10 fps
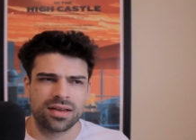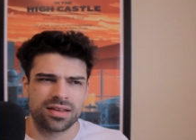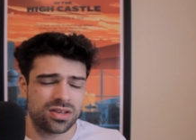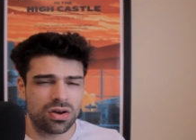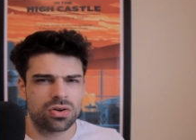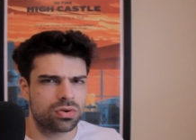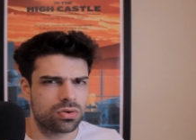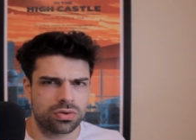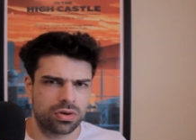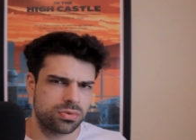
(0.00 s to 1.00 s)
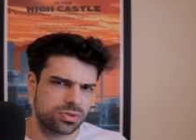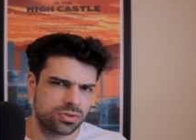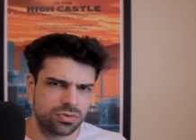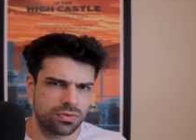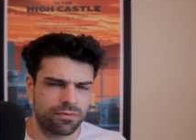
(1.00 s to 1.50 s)
young girl goes
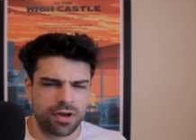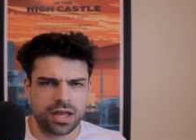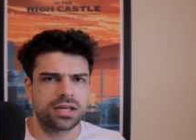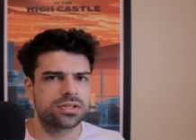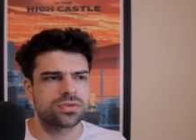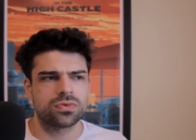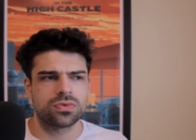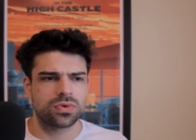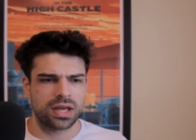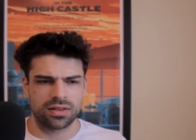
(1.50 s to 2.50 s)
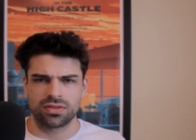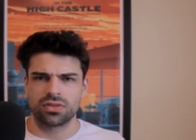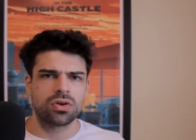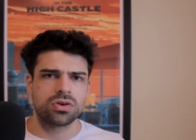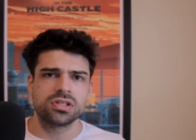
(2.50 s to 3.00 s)
to fighting school and
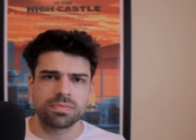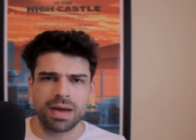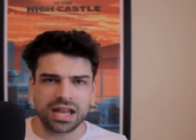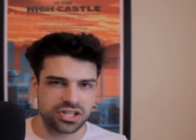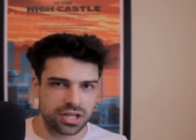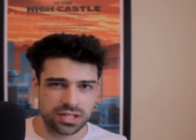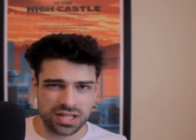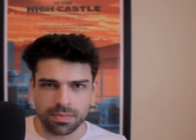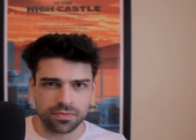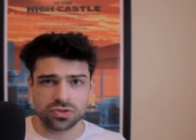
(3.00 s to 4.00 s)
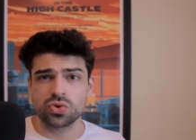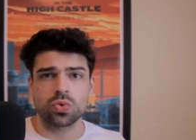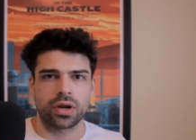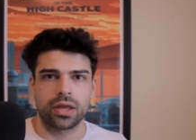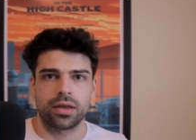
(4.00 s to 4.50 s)
learns magic type of
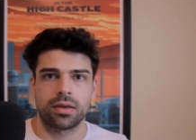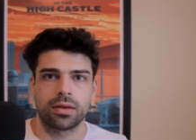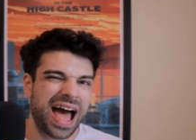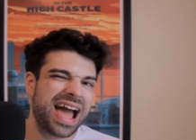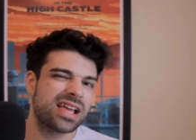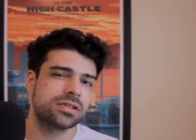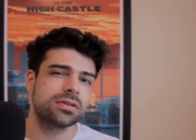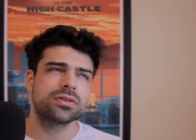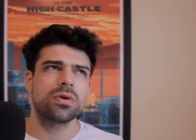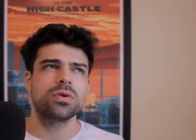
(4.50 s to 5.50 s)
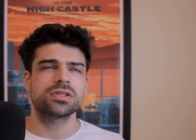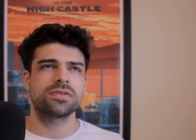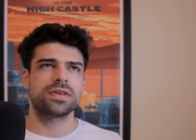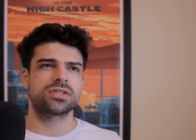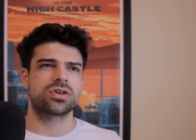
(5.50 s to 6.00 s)
story. I took notice
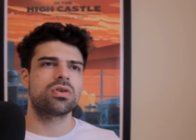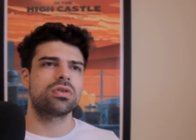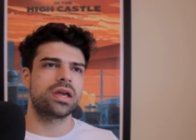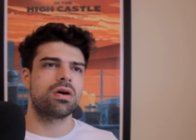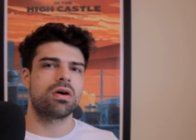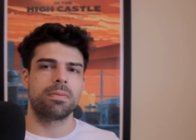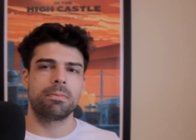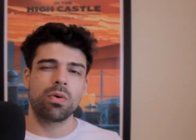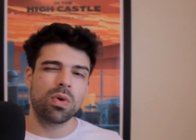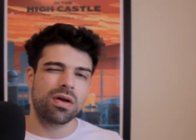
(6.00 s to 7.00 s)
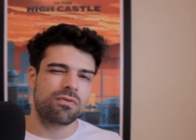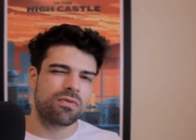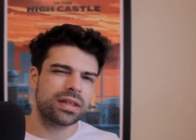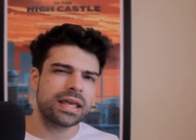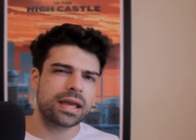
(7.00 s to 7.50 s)
of this early on, but what
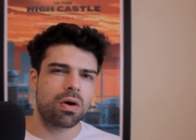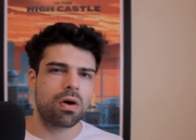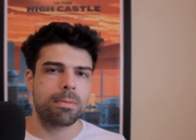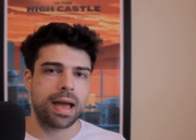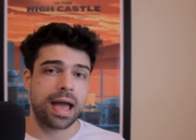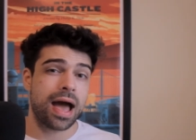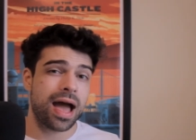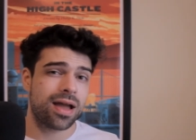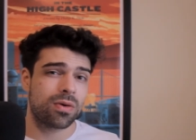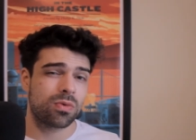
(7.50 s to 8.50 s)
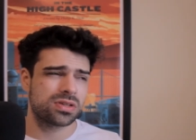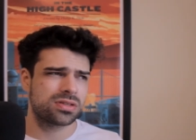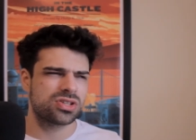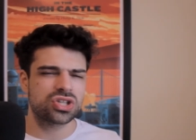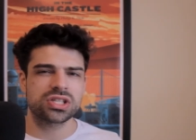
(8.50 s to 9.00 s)
really caught my eye
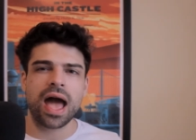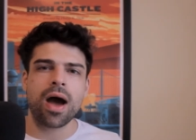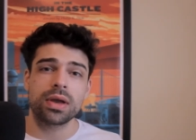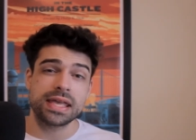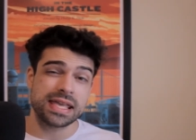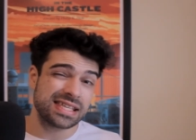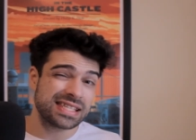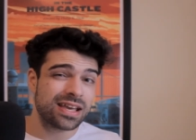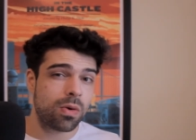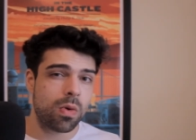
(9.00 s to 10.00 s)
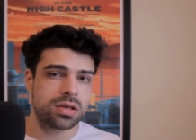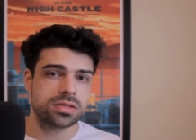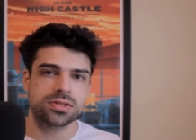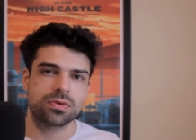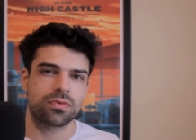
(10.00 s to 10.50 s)
was just how easy it was to